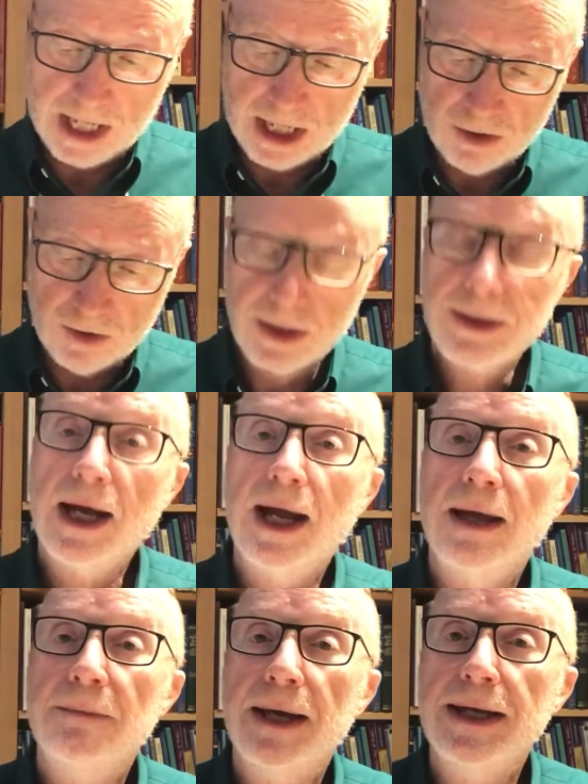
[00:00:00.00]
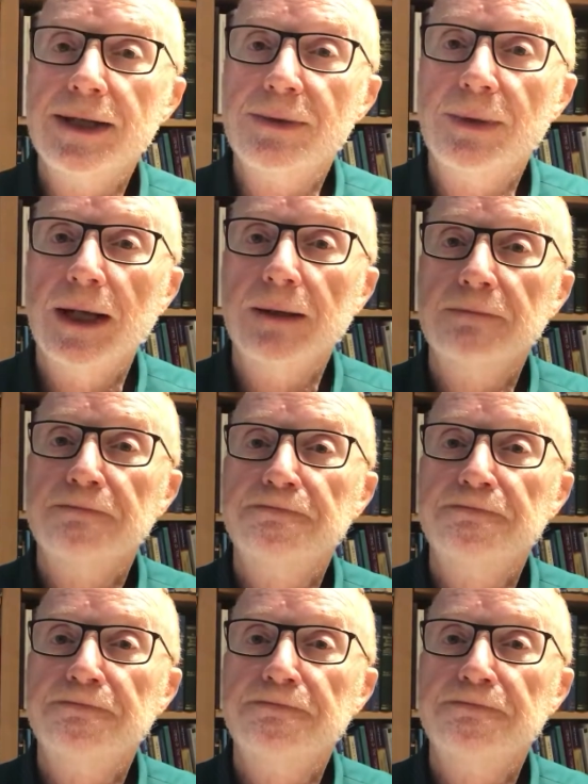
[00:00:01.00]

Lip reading: our time as well.